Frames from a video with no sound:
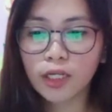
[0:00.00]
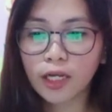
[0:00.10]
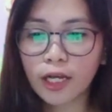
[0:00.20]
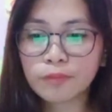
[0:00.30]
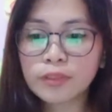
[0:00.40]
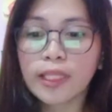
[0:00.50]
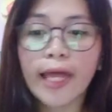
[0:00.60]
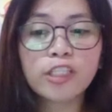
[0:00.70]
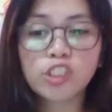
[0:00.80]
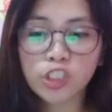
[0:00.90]

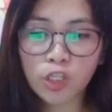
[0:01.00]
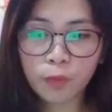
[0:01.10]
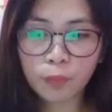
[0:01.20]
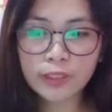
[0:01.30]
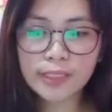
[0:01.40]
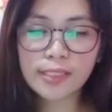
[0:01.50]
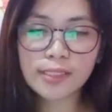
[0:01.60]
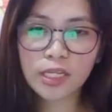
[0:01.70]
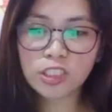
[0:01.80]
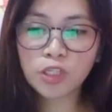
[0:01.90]
slideshow
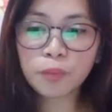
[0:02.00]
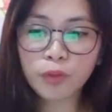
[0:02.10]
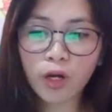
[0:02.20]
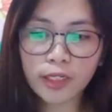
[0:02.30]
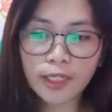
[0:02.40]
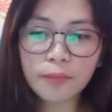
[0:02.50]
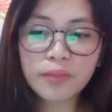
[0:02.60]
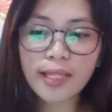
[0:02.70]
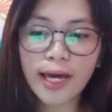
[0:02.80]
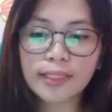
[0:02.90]
presentation program
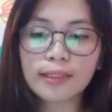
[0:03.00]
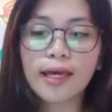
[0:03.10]
that